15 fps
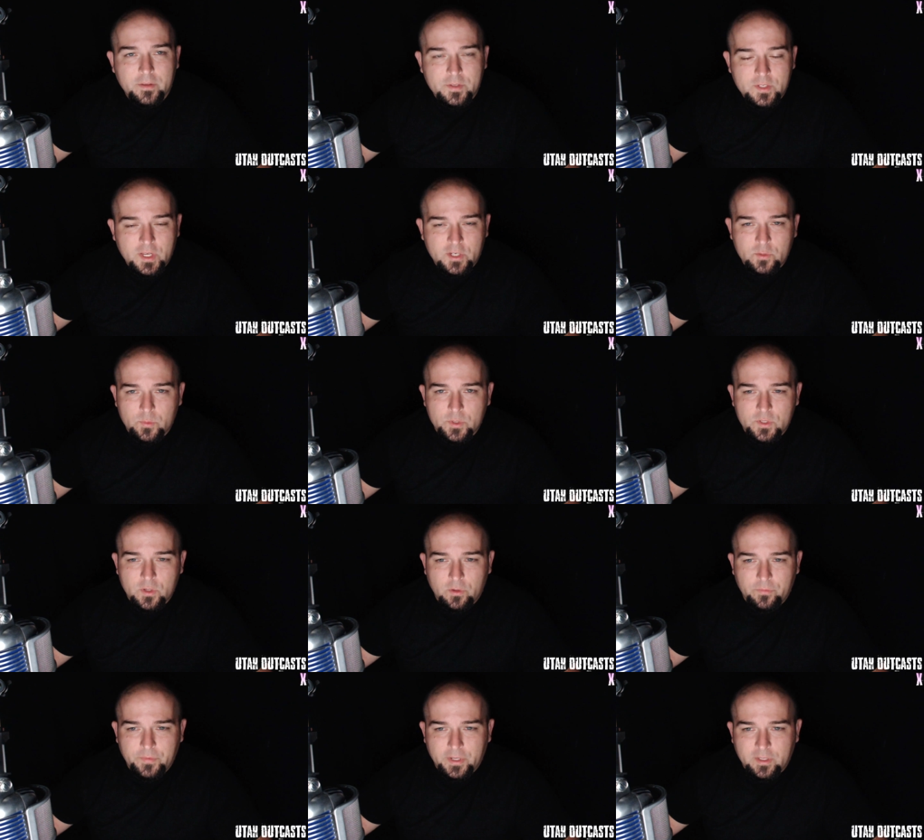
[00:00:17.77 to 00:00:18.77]
sexual
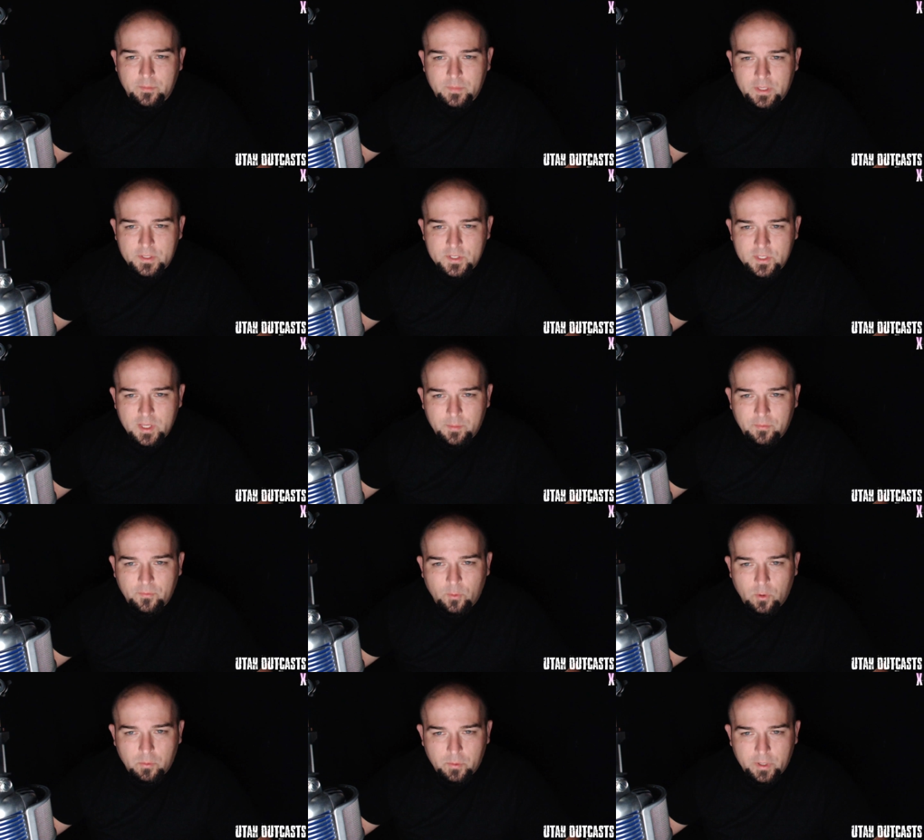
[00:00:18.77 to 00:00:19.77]
assault victim that stepped
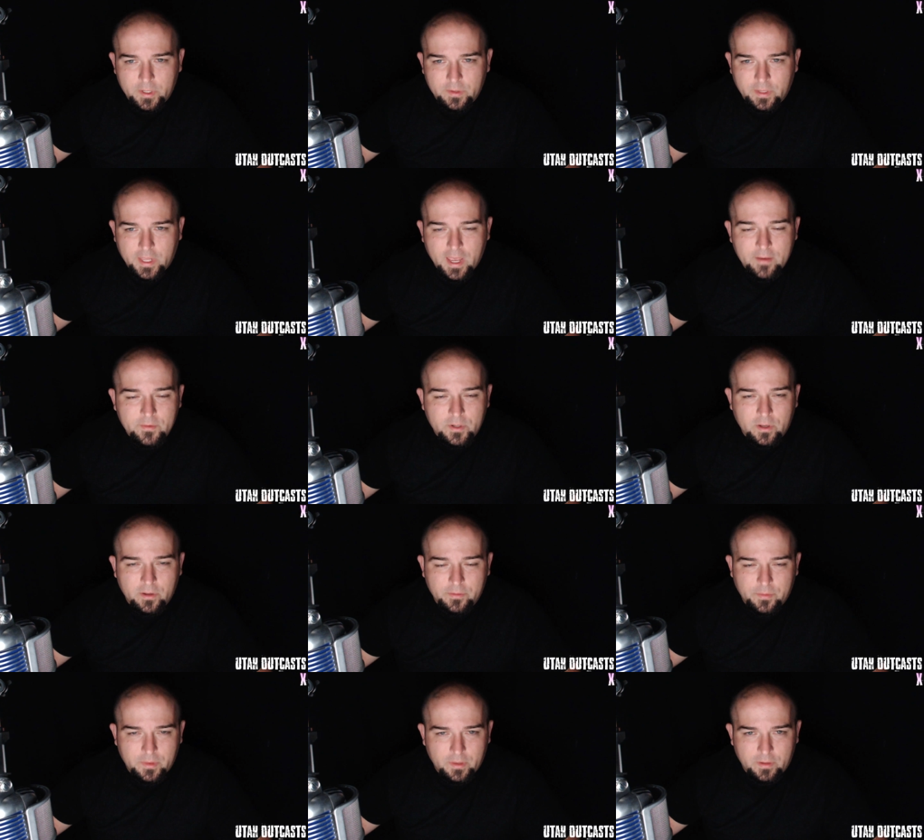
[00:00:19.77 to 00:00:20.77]
forward in the
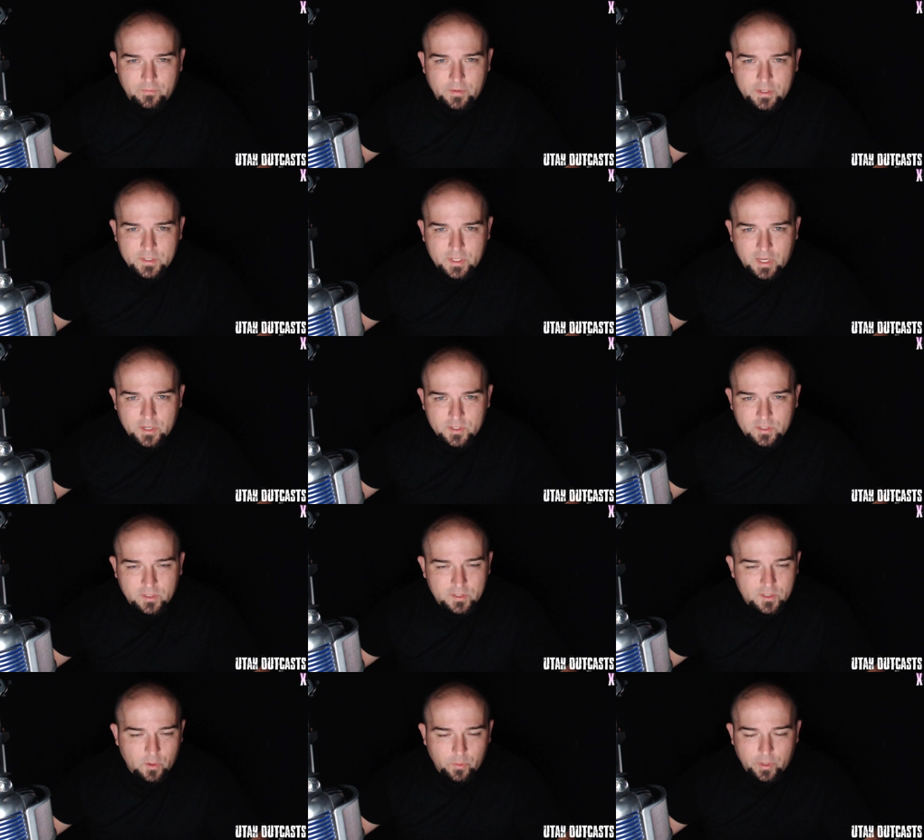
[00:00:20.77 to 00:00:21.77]
Kavanaugh investigation
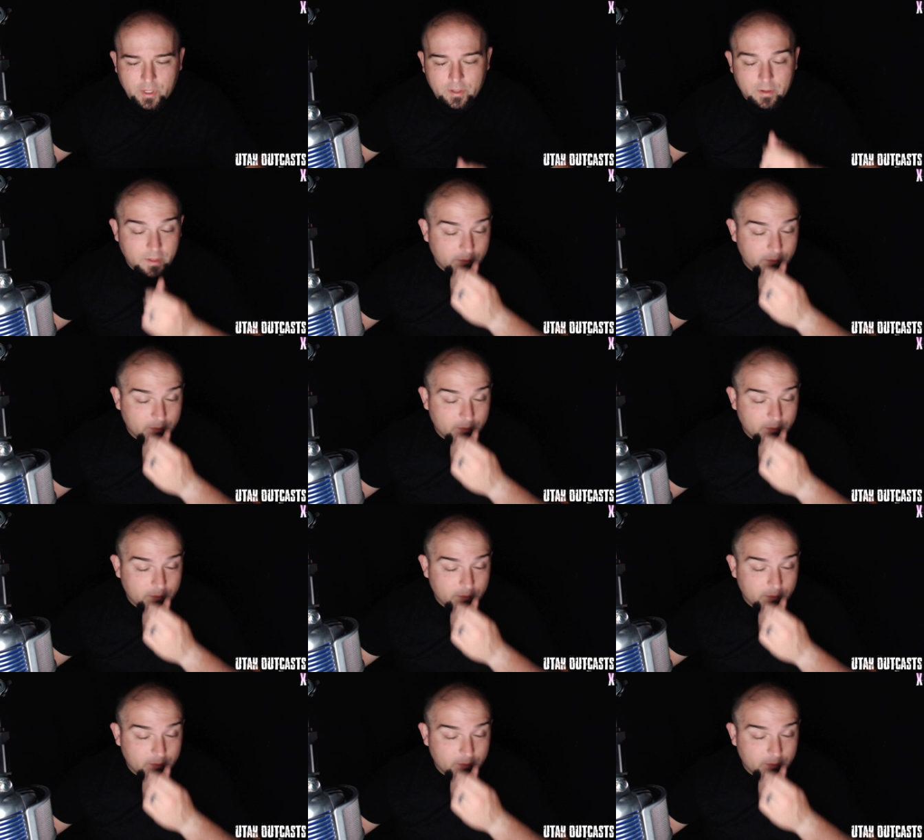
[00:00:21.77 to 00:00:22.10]
that's going on.